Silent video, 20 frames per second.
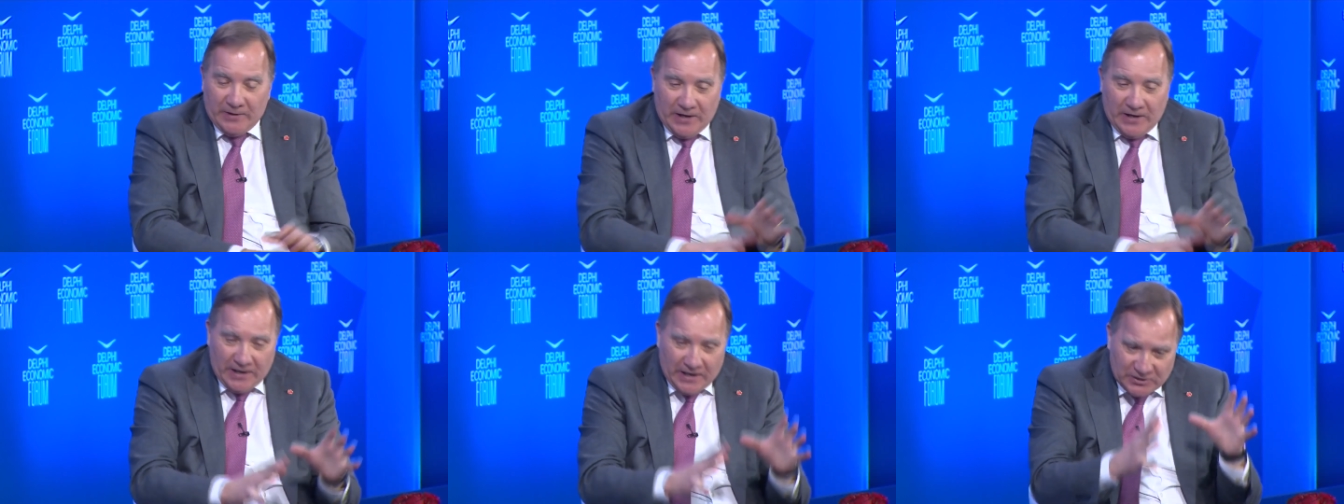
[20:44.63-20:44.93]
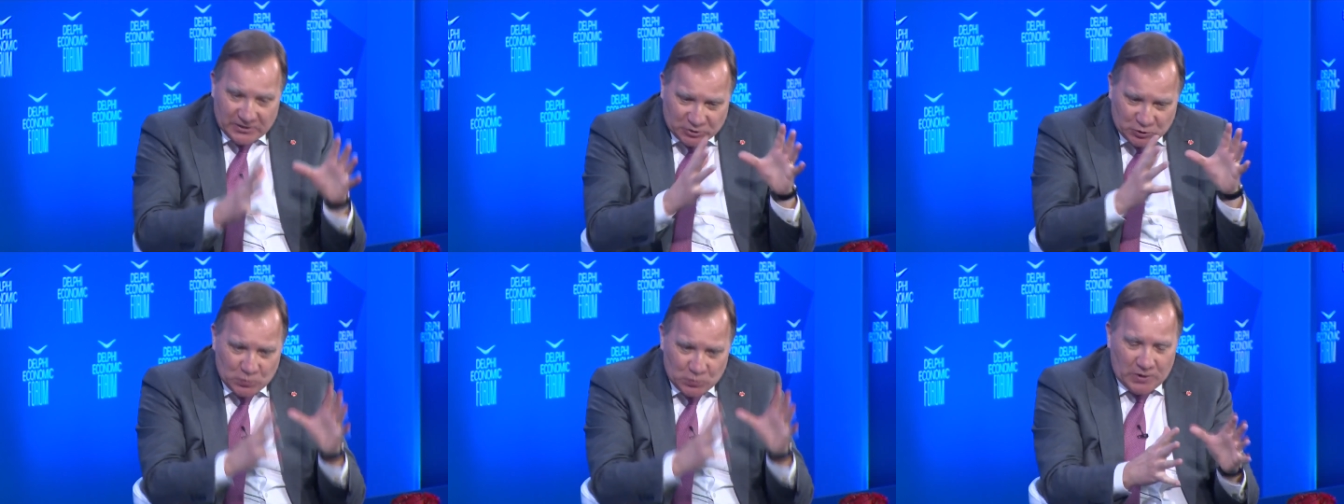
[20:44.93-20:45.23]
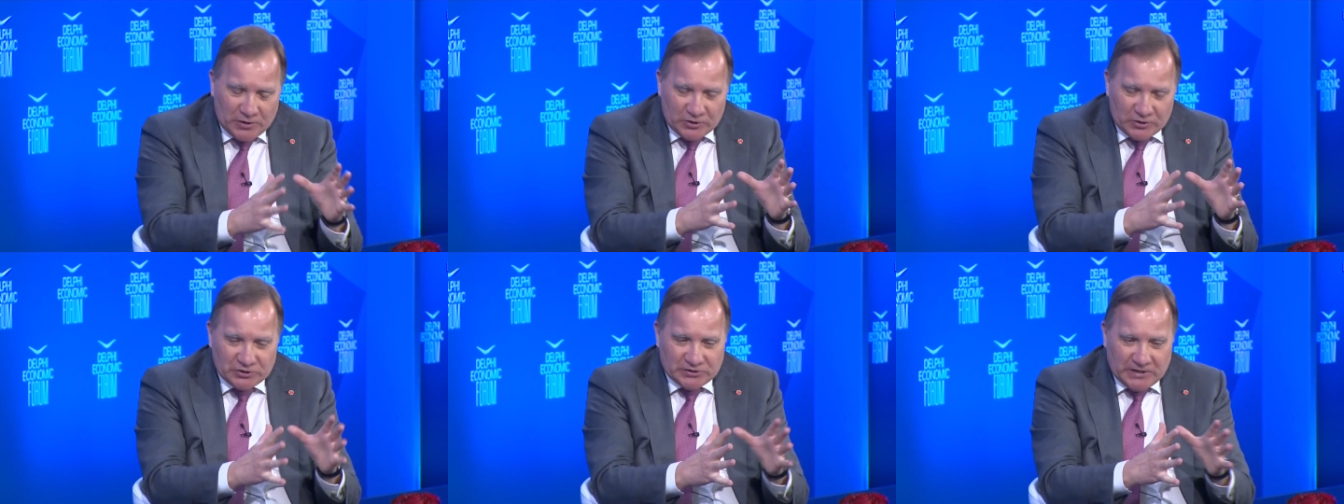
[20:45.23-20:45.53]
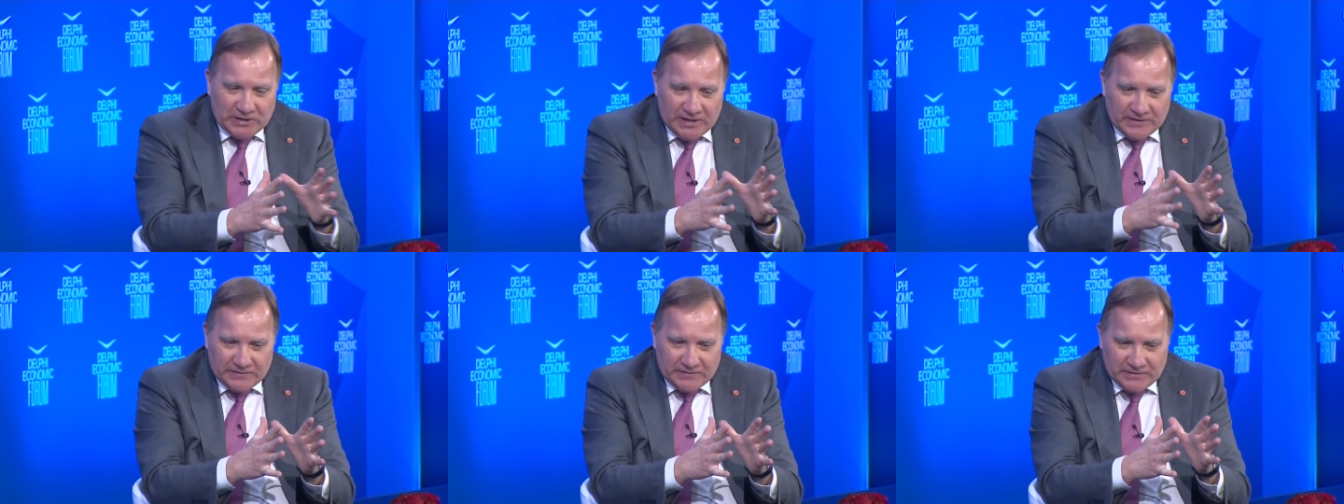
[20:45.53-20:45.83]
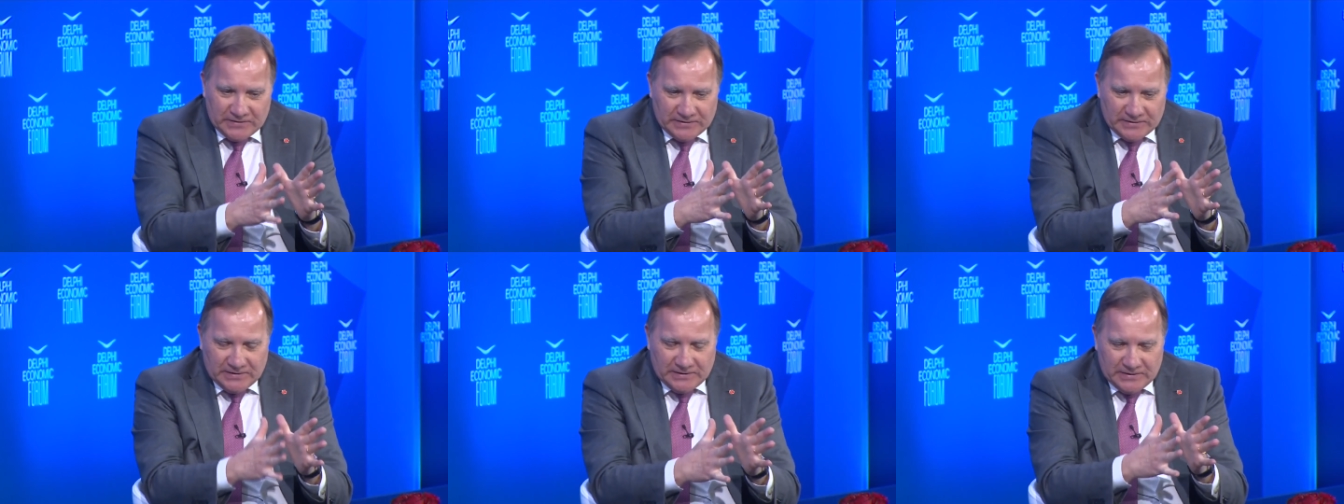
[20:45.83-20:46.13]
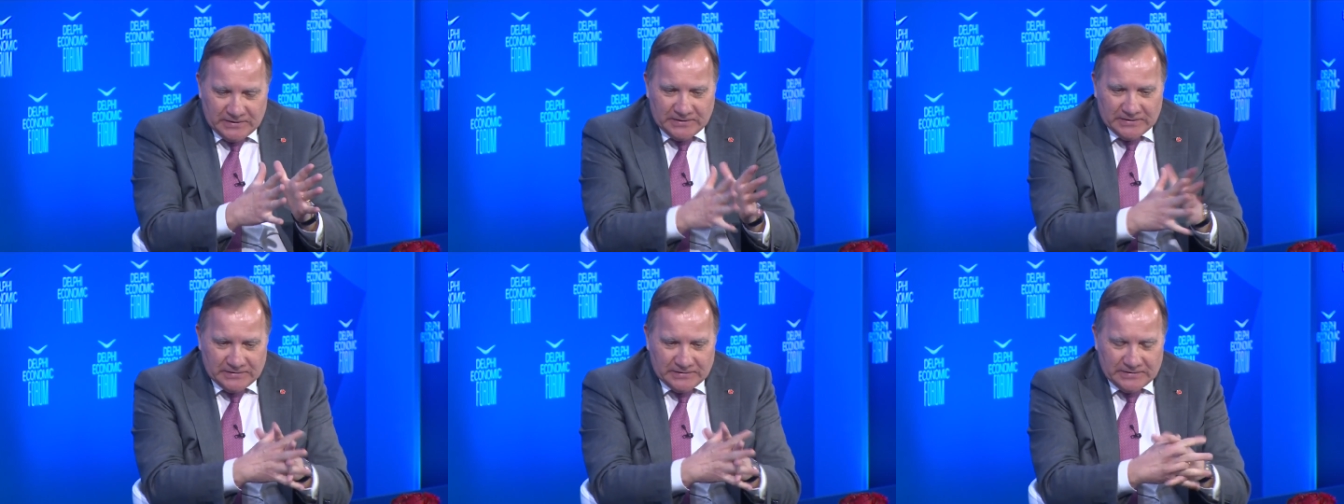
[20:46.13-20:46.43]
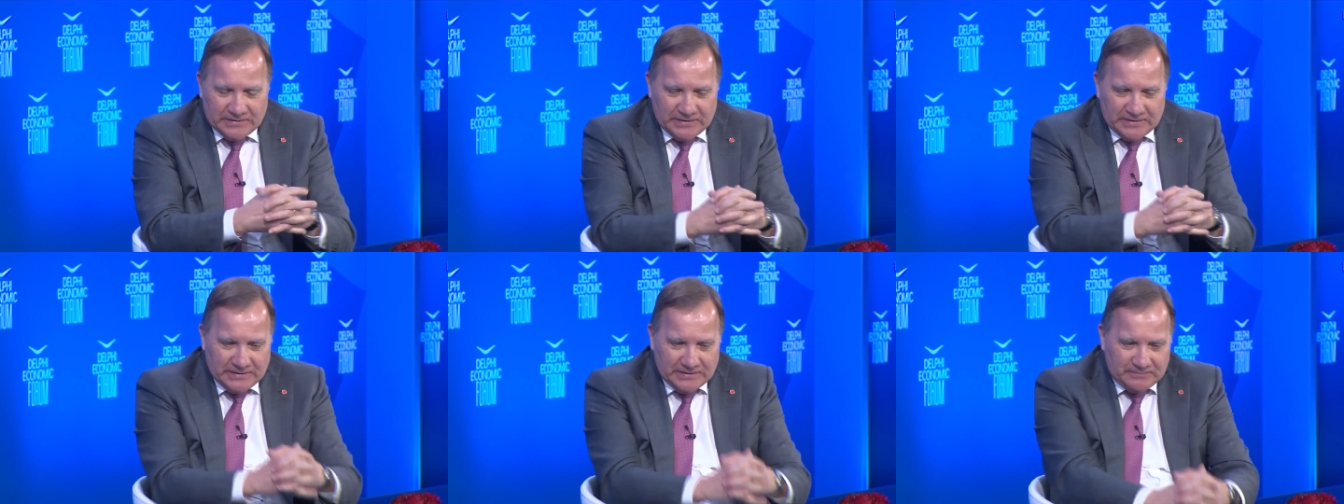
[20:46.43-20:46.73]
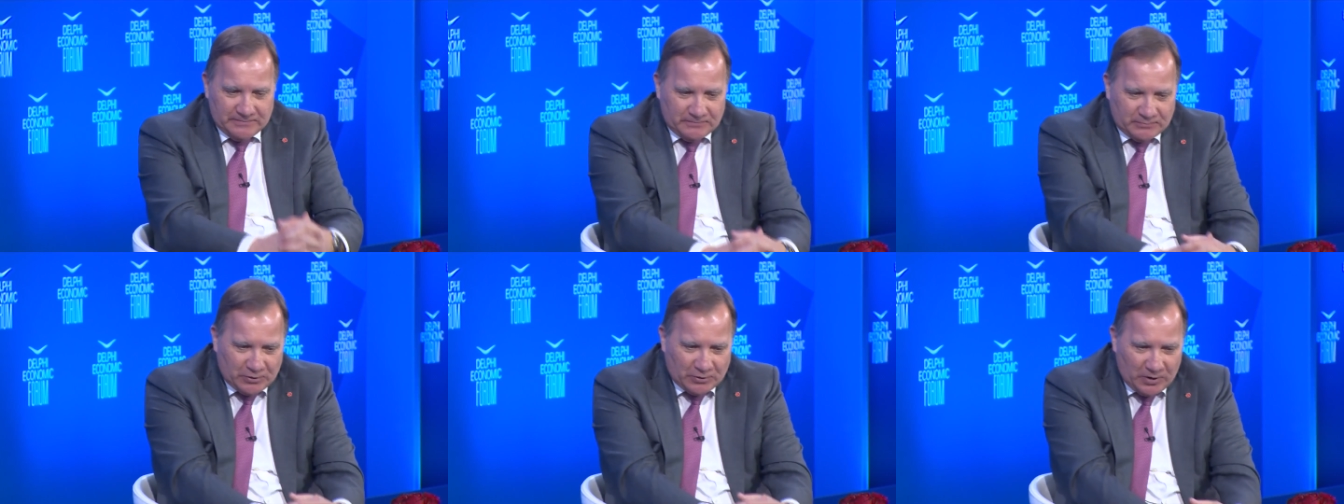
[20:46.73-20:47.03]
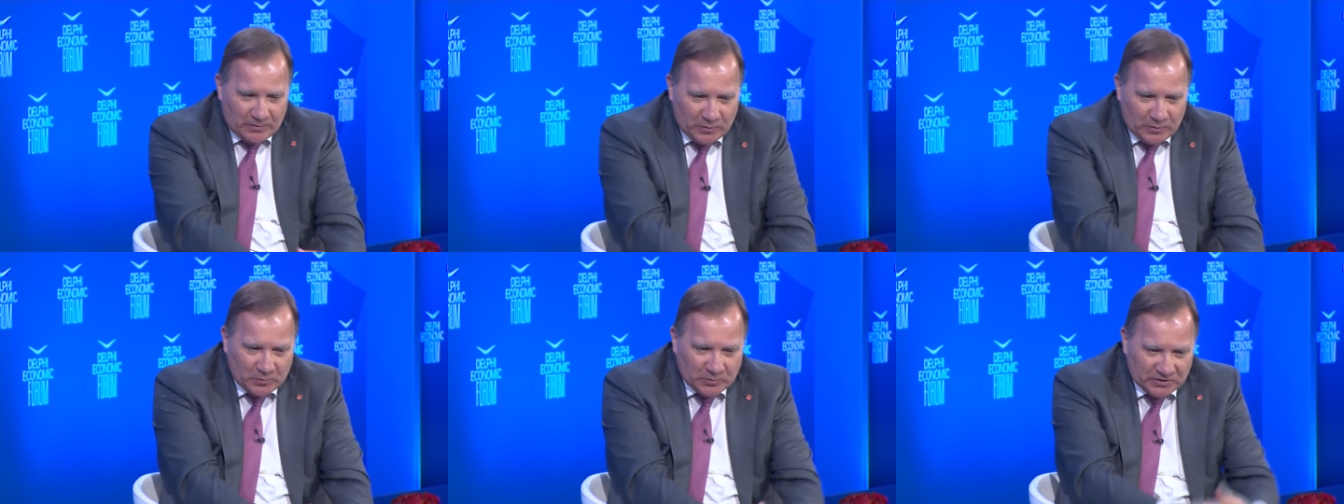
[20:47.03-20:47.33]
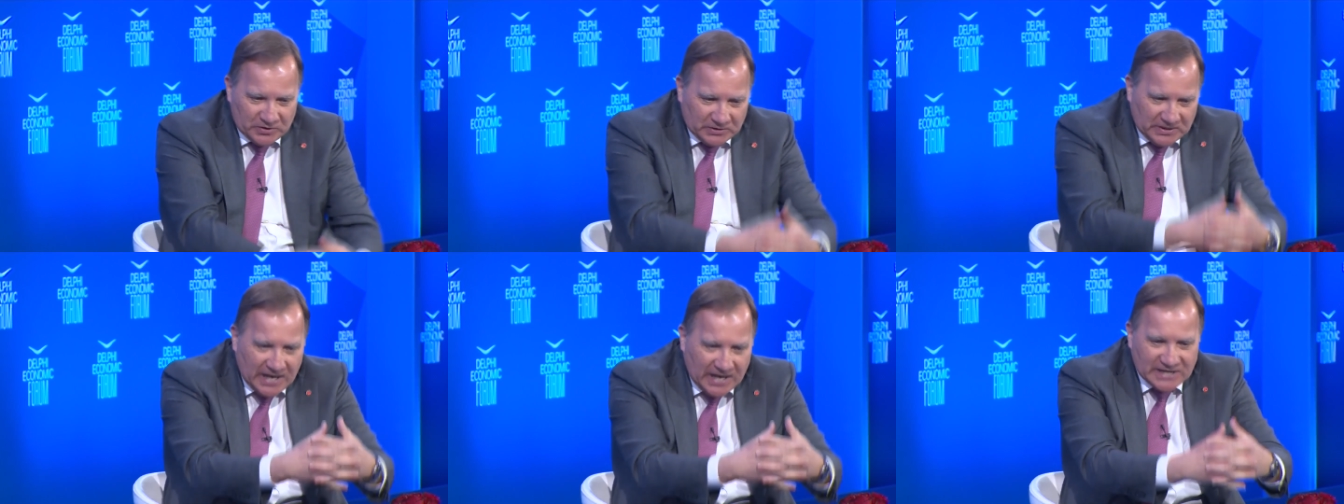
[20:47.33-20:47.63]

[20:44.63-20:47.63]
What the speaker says: And I do understand the problem with gas